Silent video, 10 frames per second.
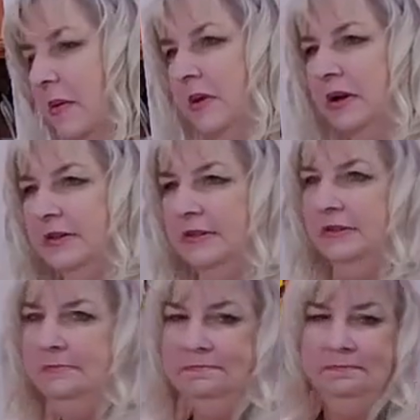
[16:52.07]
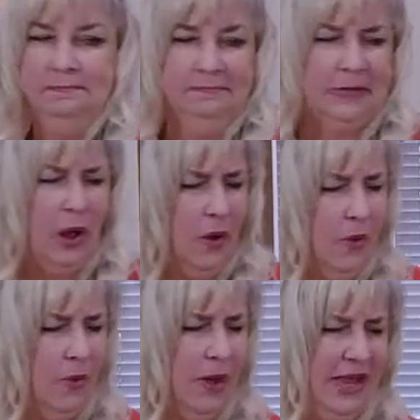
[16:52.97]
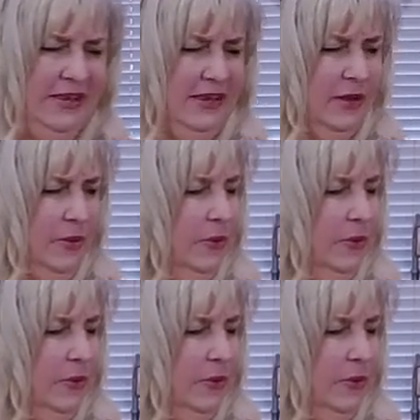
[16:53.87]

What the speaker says: works? Oh, I do.